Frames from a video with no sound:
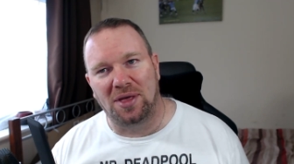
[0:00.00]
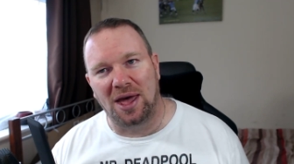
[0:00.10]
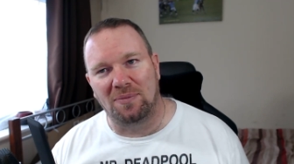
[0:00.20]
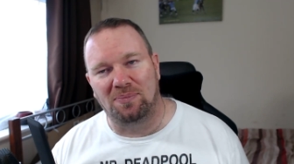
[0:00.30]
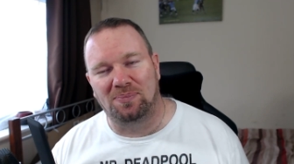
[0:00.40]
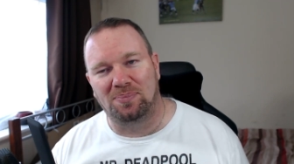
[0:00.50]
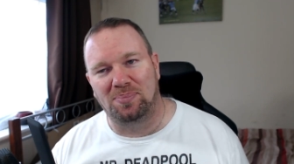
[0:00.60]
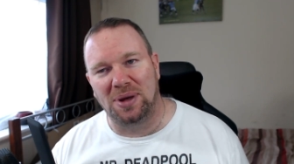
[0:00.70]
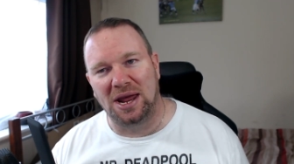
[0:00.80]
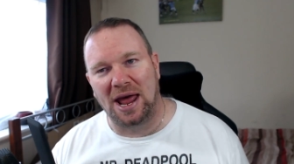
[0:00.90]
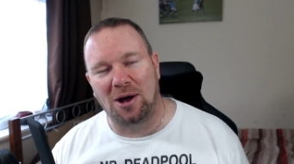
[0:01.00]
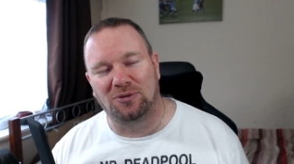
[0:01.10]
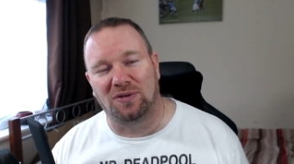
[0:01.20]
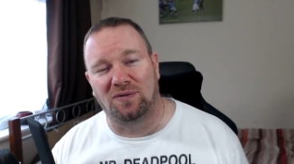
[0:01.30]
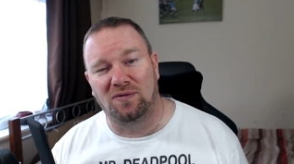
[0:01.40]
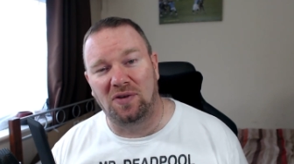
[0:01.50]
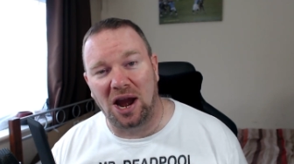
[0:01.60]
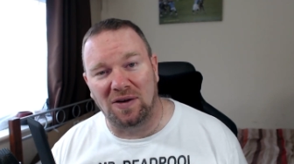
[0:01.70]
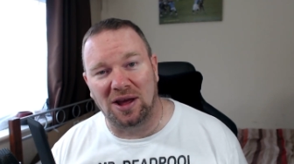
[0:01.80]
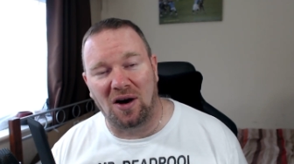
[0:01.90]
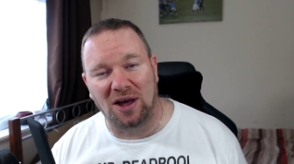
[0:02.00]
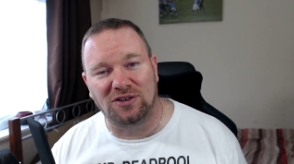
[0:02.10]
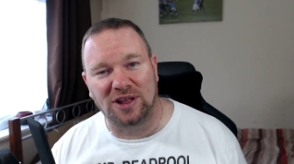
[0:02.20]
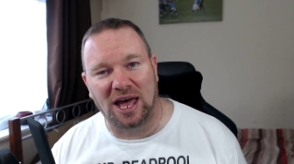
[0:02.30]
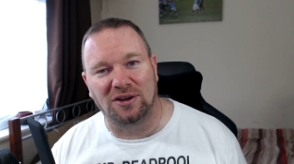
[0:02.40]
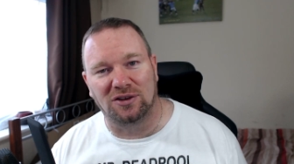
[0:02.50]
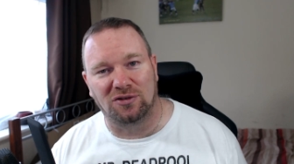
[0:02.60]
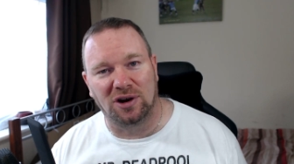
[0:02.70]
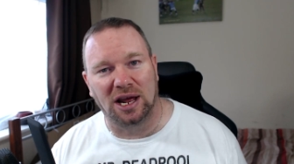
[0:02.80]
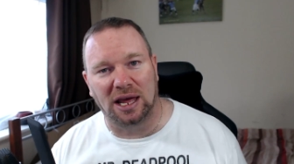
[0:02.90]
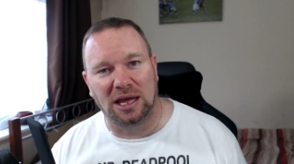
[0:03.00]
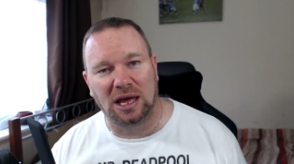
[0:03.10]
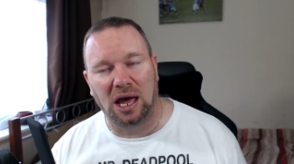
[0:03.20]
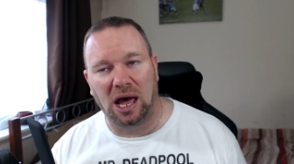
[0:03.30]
They're being held to very high standards, really.